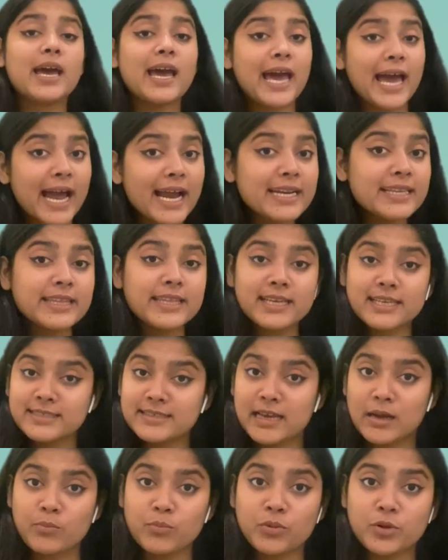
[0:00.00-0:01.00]
And the
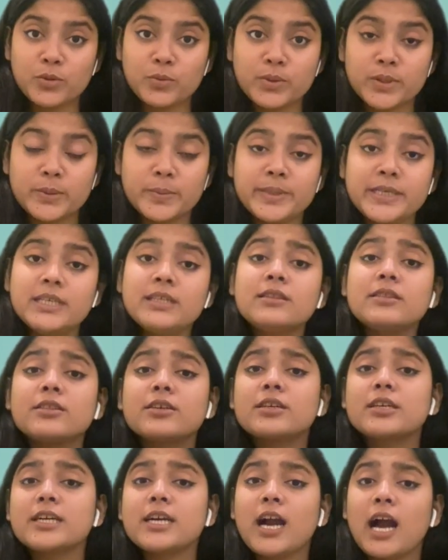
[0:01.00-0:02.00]
example will be, the
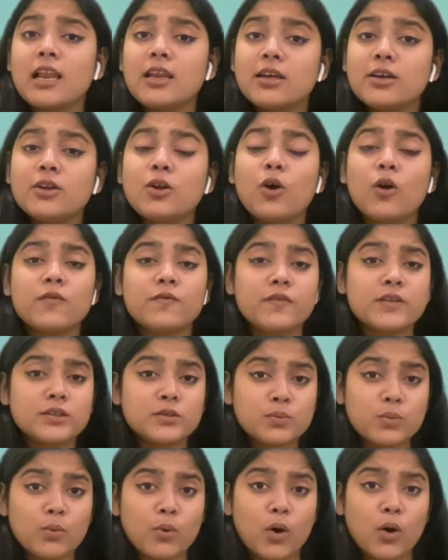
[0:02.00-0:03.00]
color of
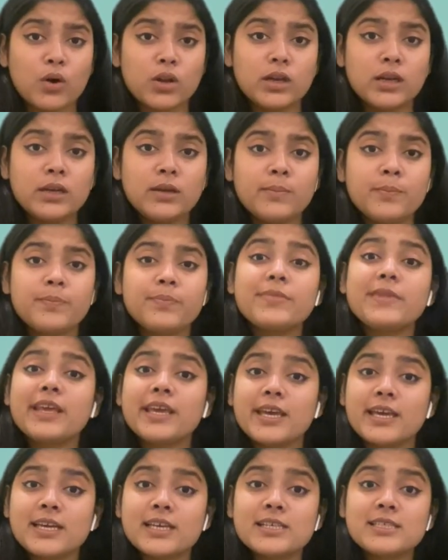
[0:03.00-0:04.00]
this wall
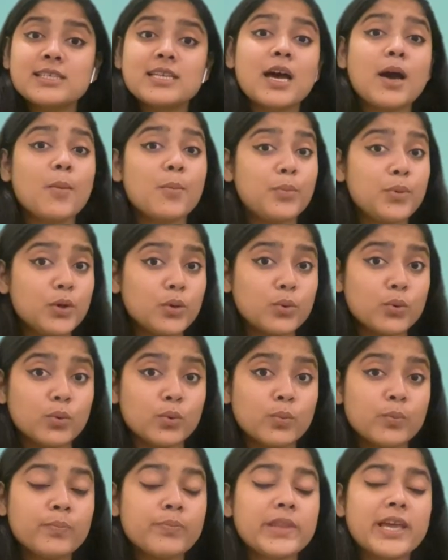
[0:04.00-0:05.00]
is blue.